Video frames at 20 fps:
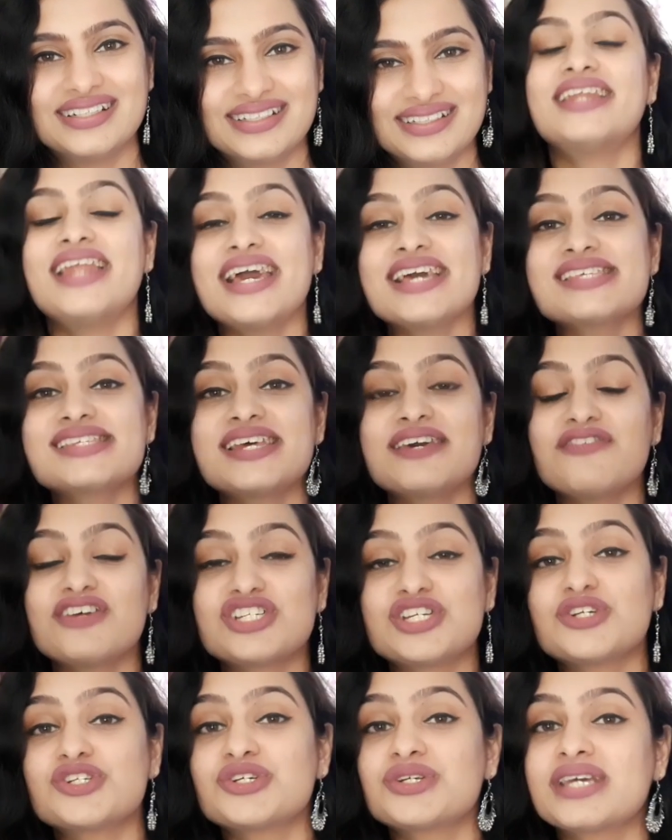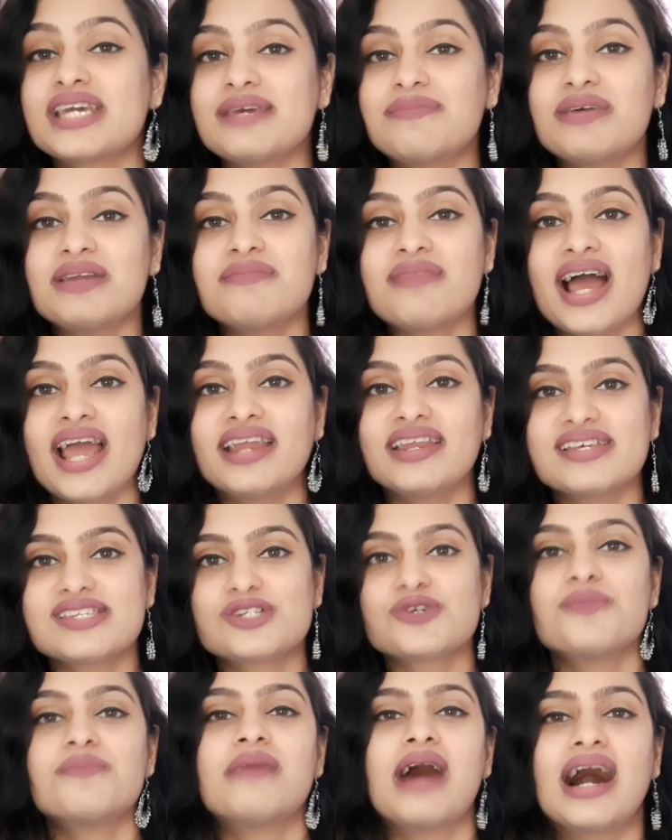The next thing which you should keep in mind is
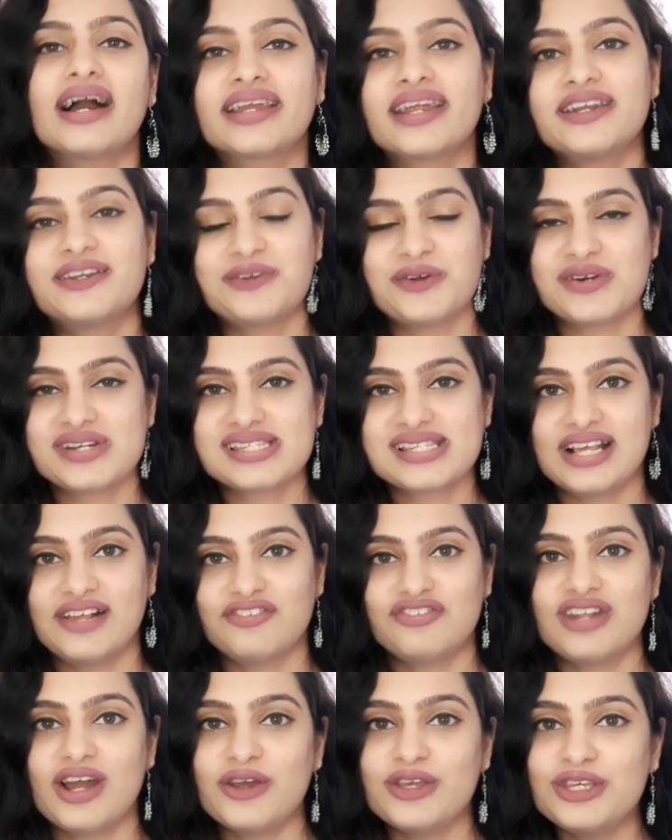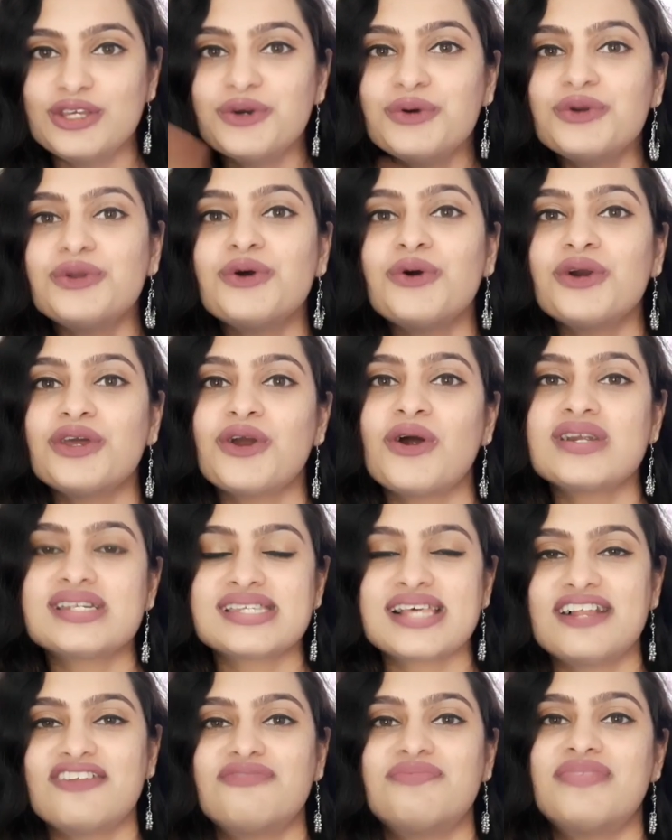to market yourself. Now you know
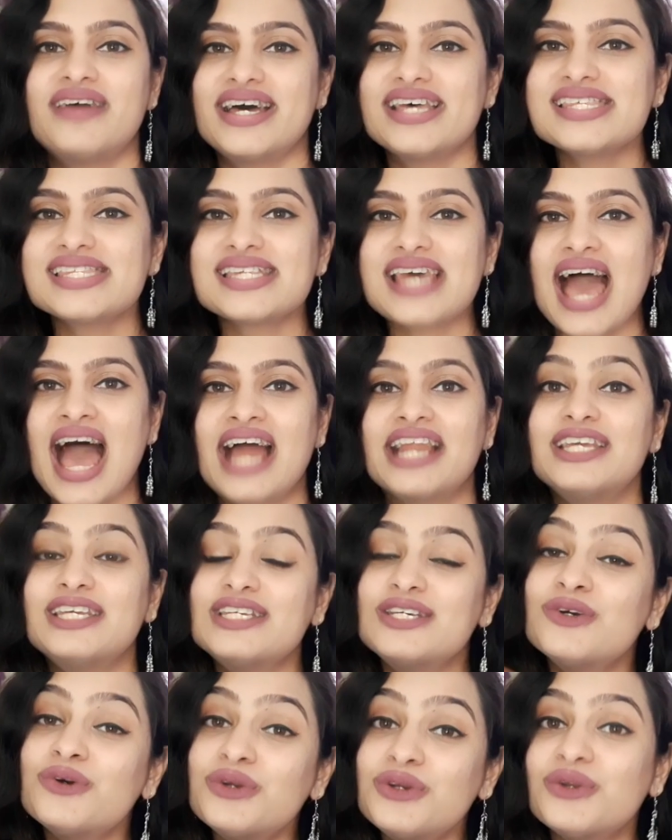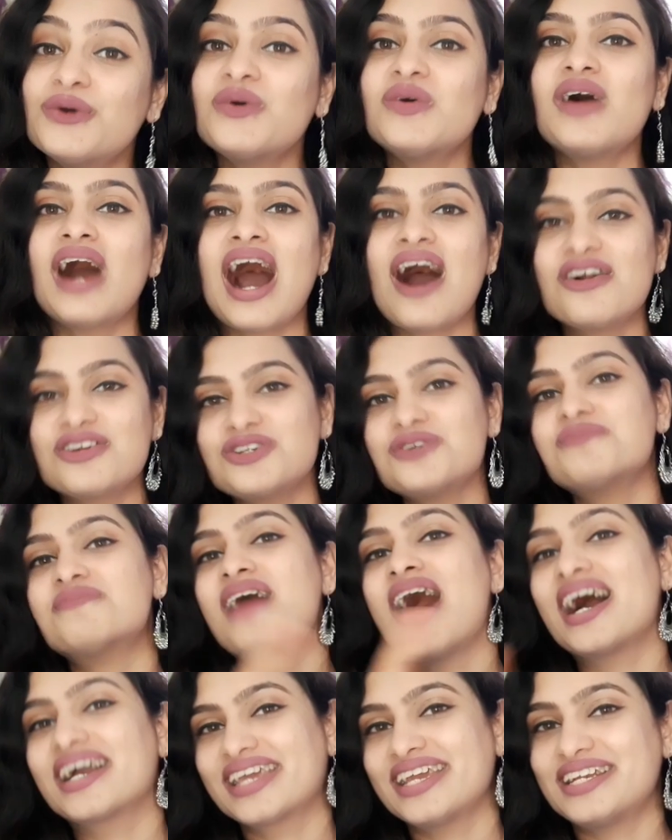yourself best and you know how to
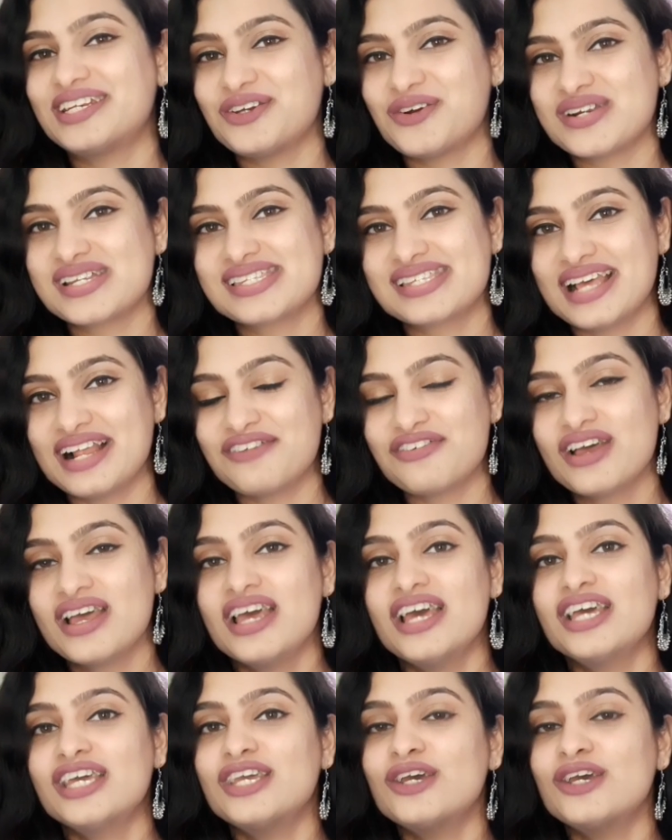market yourself.